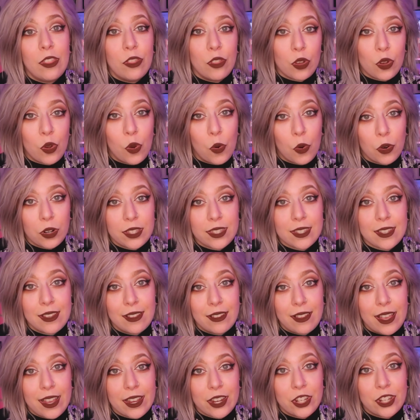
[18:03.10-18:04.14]
in the Quartz
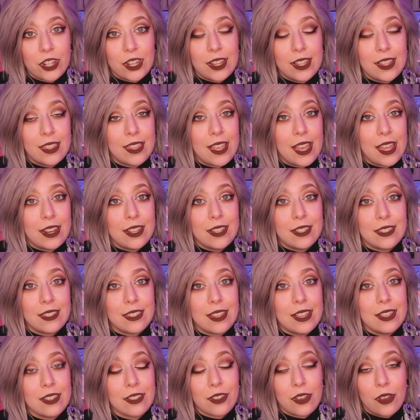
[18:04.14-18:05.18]
collection that
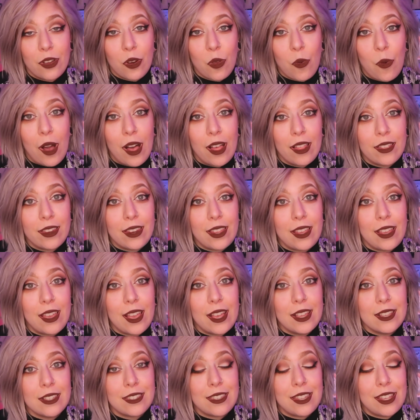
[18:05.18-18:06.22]
is as good quality
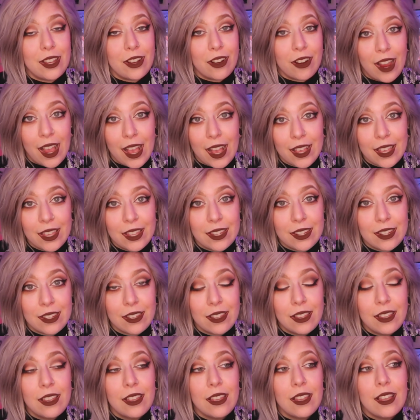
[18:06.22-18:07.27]
as the Kraken,
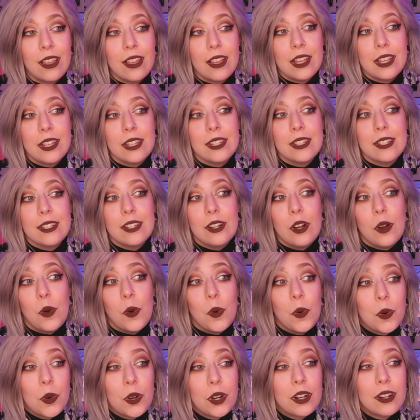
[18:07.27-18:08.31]

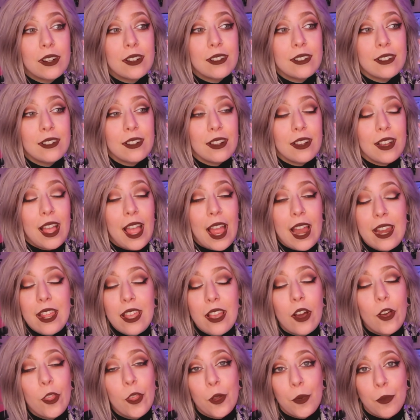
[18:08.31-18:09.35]
or
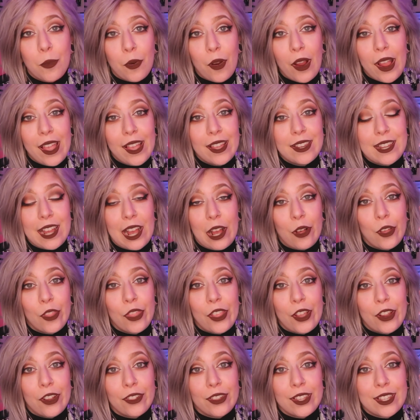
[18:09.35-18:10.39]
any other brand
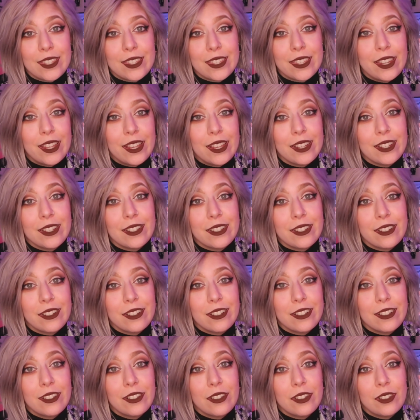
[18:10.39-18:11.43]
out there listening.
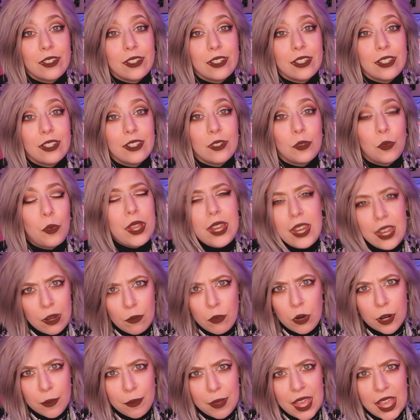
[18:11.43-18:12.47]
We
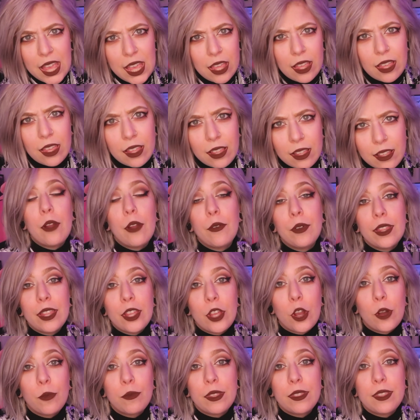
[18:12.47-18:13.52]
need more pink. I really
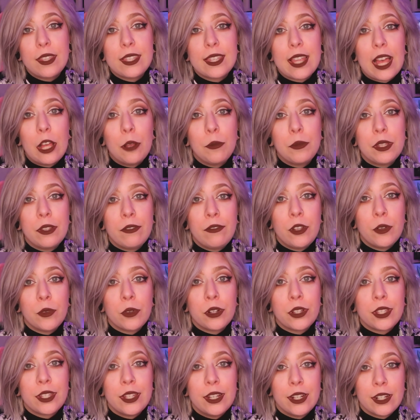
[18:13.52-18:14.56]
hope that this helped if you
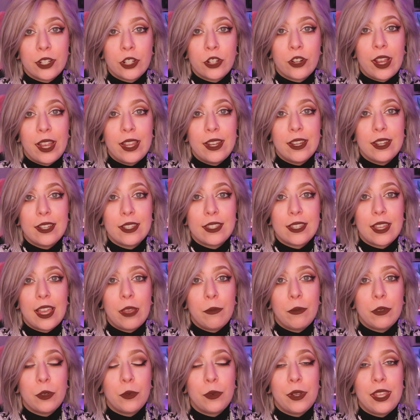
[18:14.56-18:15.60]
were stuck trying to
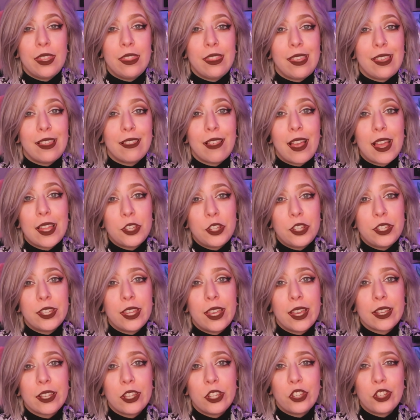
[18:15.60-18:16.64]
decide between the
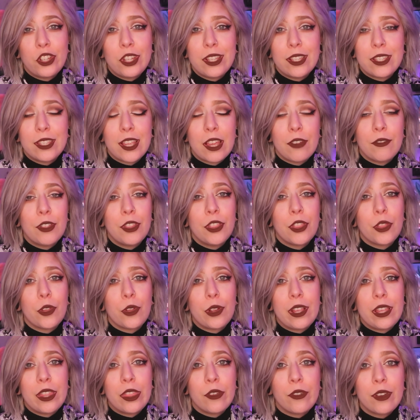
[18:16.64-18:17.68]
Logitech
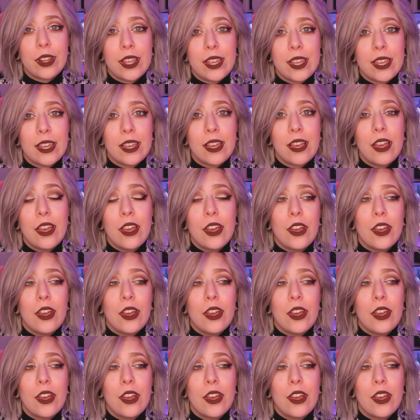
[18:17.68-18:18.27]
G733,